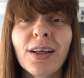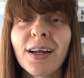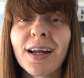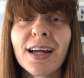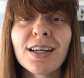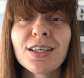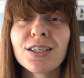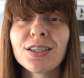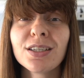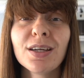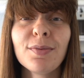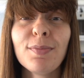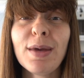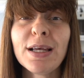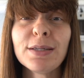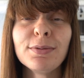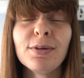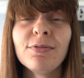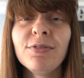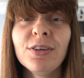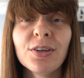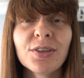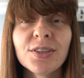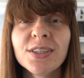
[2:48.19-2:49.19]
It makes
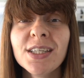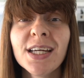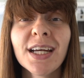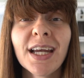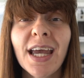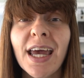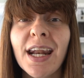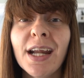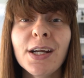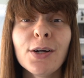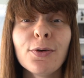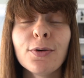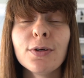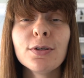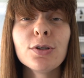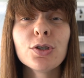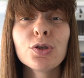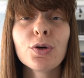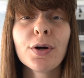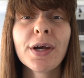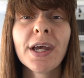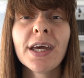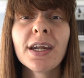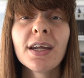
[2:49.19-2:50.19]
me feel sick and I don't
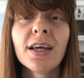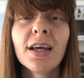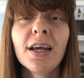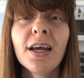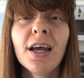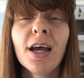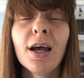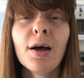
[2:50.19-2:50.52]
enjoy it.